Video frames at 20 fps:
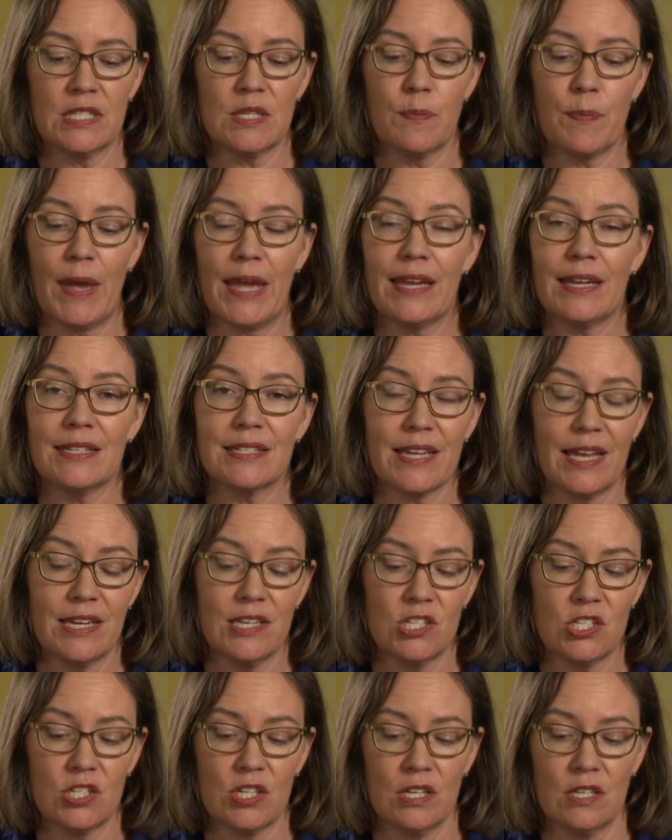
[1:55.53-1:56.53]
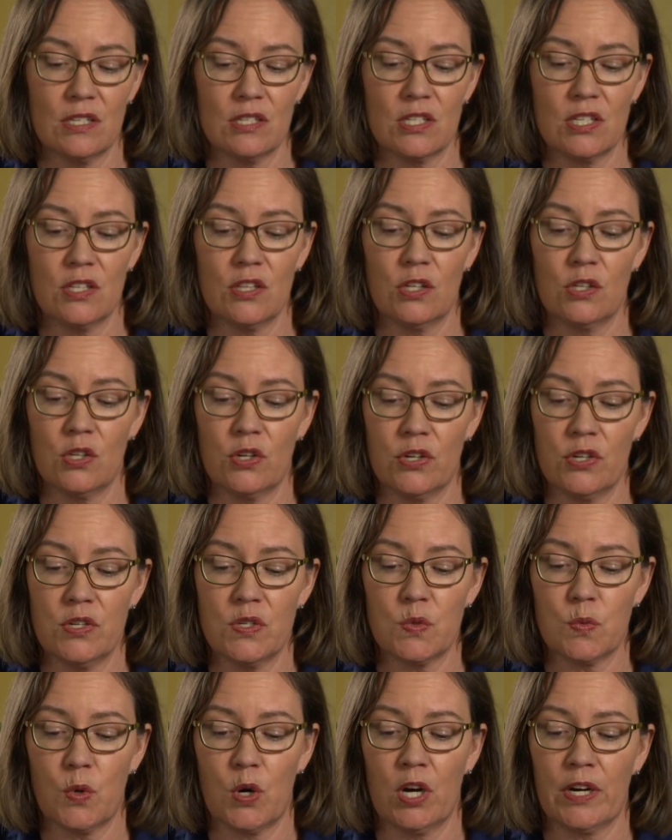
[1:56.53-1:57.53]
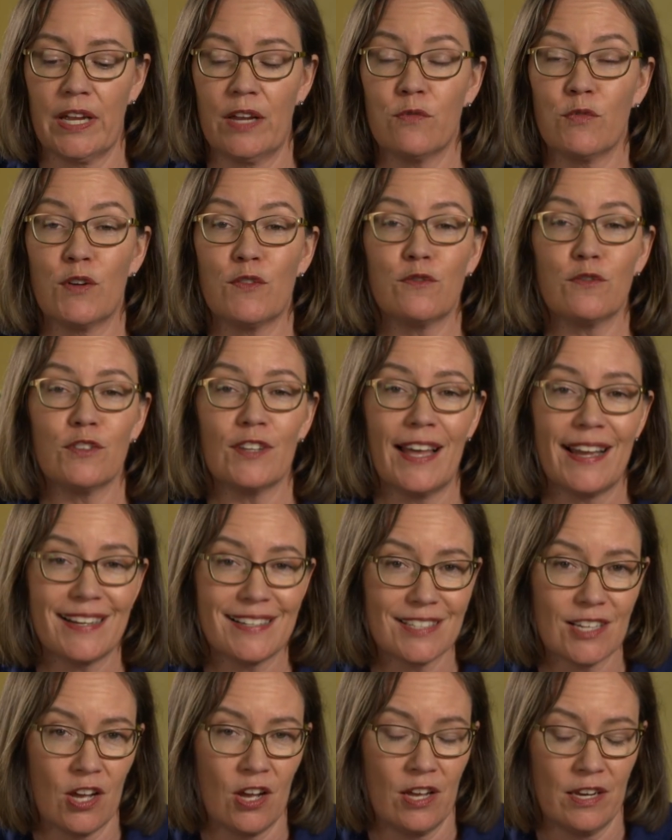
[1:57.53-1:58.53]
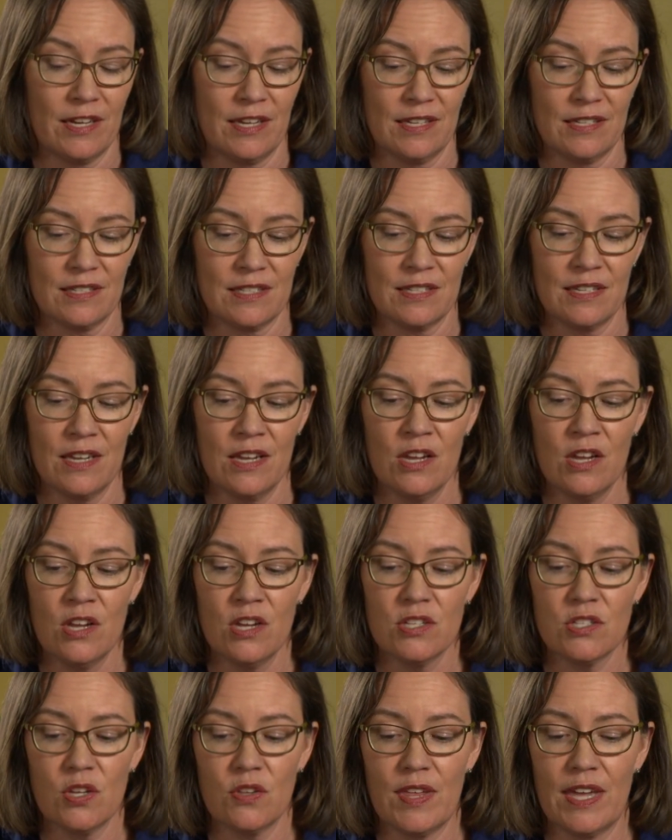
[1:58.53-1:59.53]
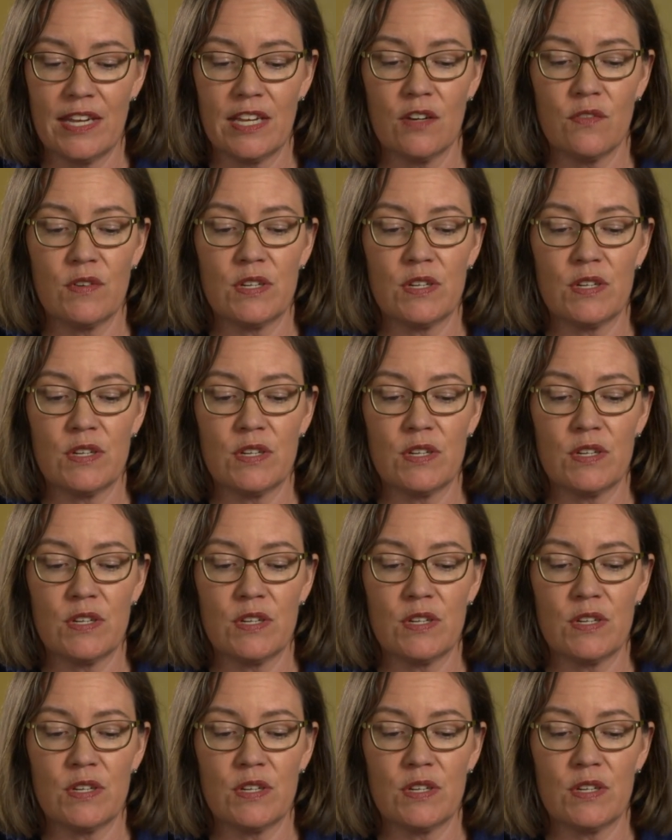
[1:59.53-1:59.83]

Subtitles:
to pay attention to the learner's work and reflect on it so they can